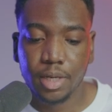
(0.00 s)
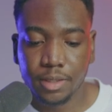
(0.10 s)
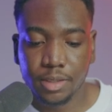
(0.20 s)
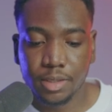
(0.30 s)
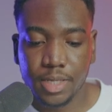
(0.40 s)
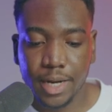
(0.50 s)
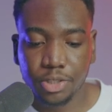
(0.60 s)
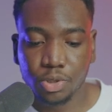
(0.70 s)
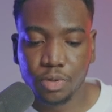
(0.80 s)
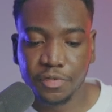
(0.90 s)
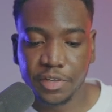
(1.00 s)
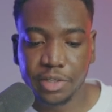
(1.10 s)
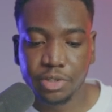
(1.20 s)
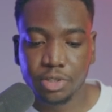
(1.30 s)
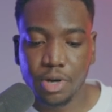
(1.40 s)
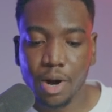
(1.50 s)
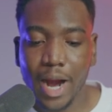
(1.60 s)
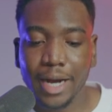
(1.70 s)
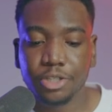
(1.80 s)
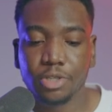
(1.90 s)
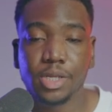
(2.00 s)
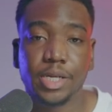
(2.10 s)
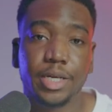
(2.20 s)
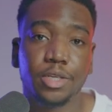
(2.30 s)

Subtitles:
These next 2 fields are actually